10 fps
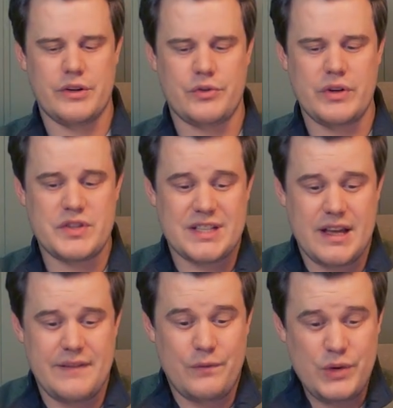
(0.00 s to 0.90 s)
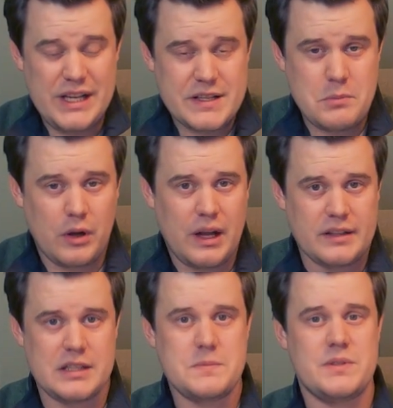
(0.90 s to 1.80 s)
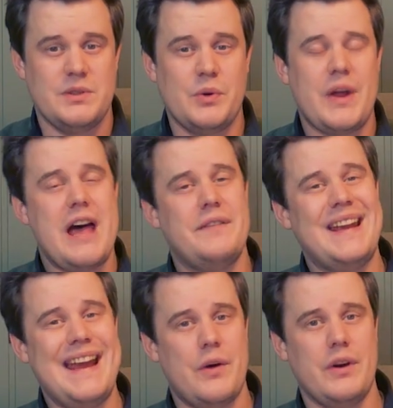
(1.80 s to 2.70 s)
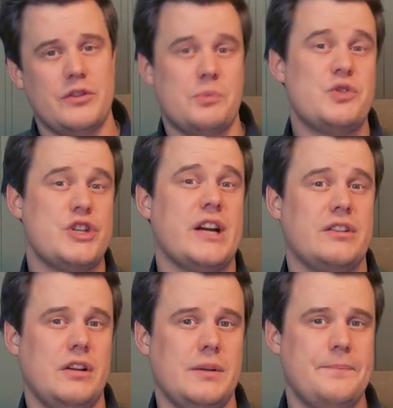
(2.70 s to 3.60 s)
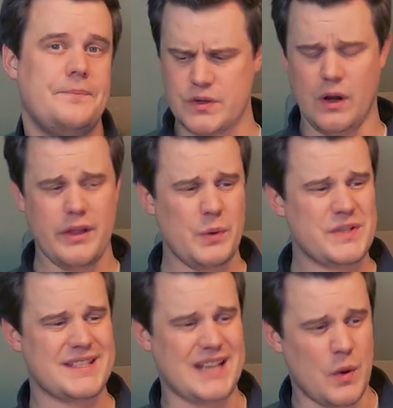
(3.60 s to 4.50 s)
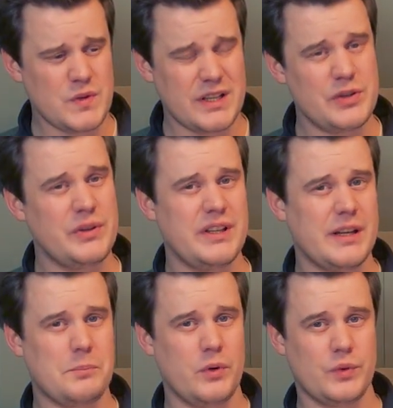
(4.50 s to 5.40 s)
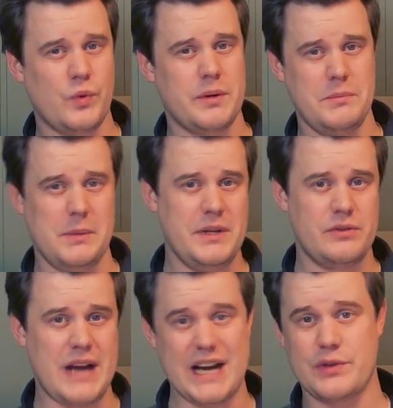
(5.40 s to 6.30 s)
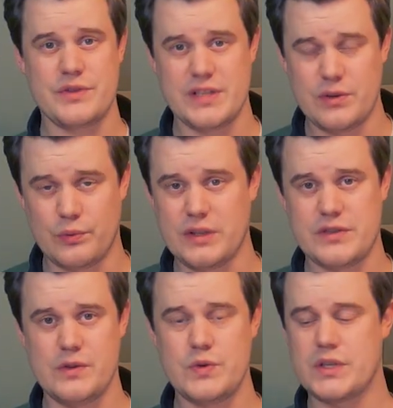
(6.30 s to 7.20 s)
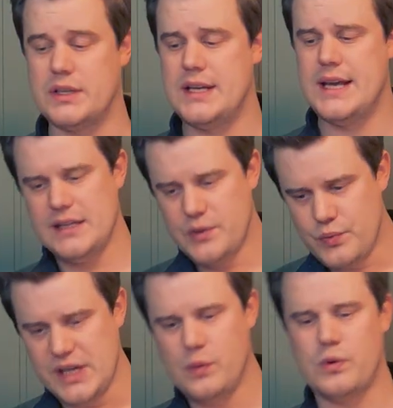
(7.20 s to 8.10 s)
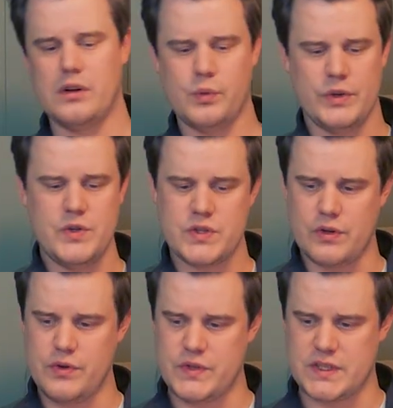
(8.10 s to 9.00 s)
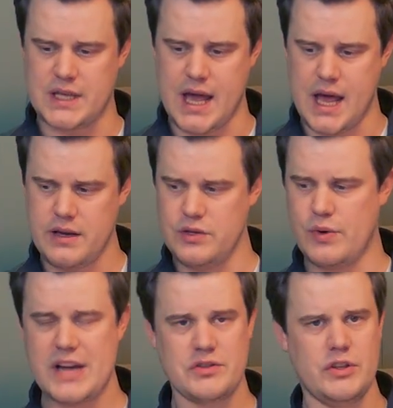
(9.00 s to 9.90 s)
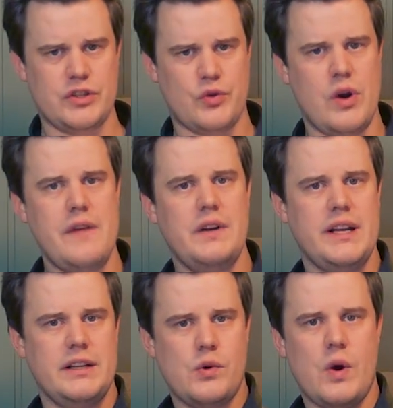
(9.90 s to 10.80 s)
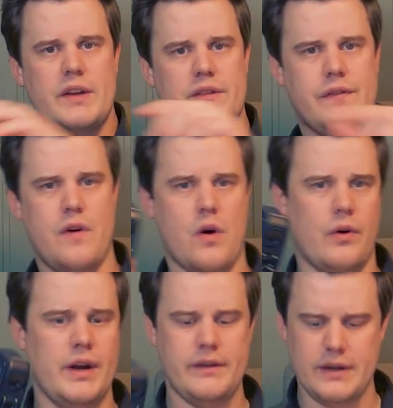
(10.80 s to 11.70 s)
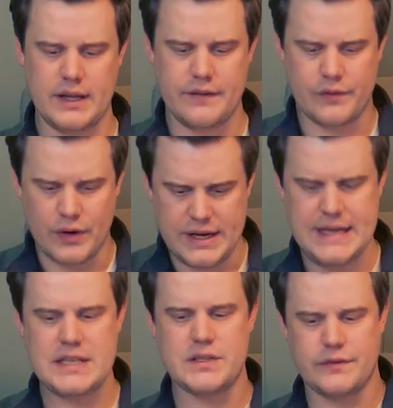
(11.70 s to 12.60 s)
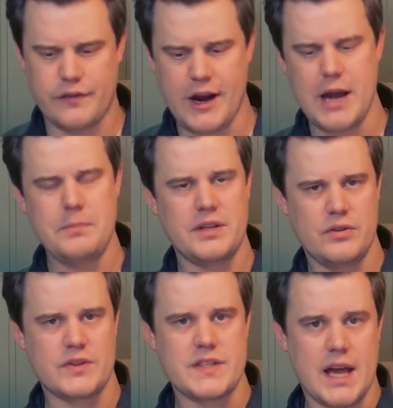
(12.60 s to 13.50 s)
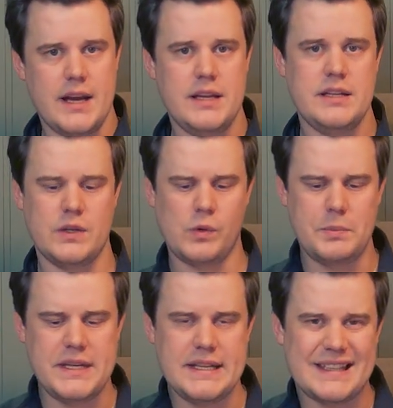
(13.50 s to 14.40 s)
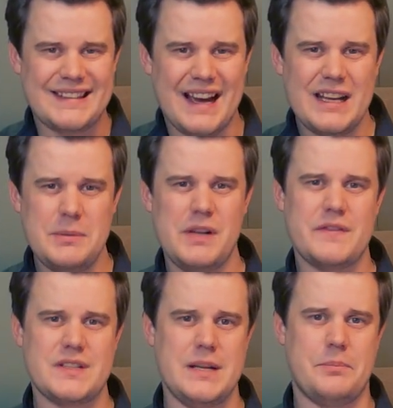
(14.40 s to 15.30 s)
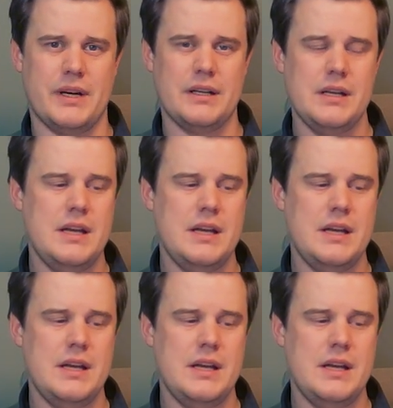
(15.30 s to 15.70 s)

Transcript: you're trying to scan really small items, you don't have any area to project on. So although it sounds like you can get 0.1 millimeter accuracy or resolution, in the real world, when you start to scan, you're actually traveling quite far. And for each frame that you're scanning, there will be a tiny bit of slipping.